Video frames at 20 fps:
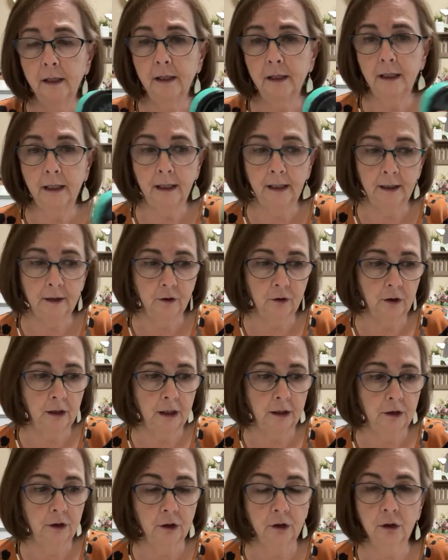and
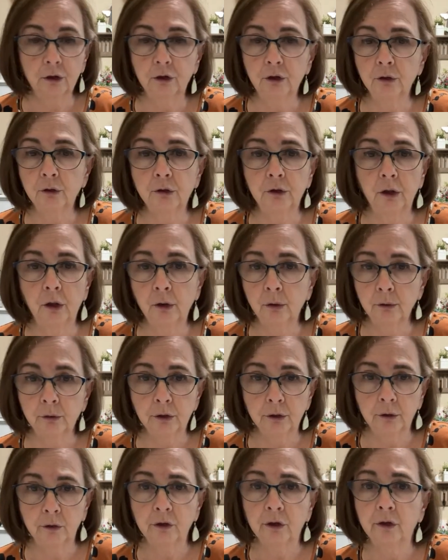you could use those.
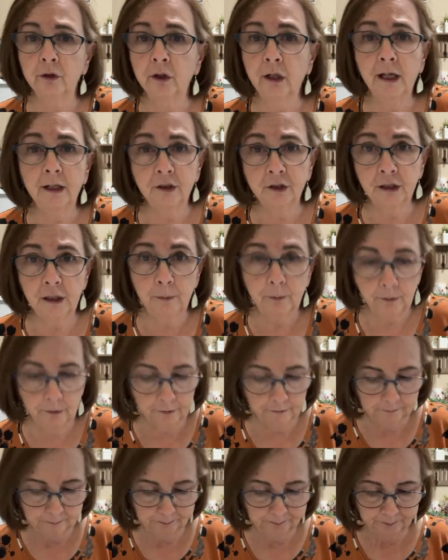They're a lot cheaper.